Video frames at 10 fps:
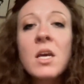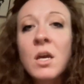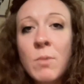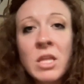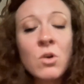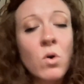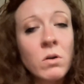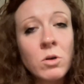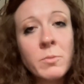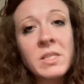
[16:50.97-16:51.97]
Command the
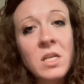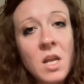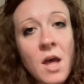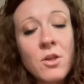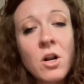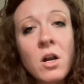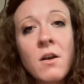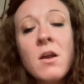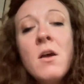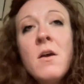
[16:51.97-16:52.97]
Courtroom is
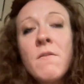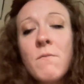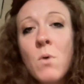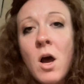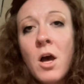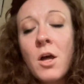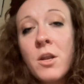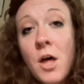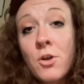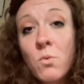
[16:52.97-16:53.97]
another
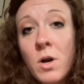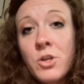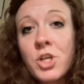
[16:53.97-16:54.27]
one.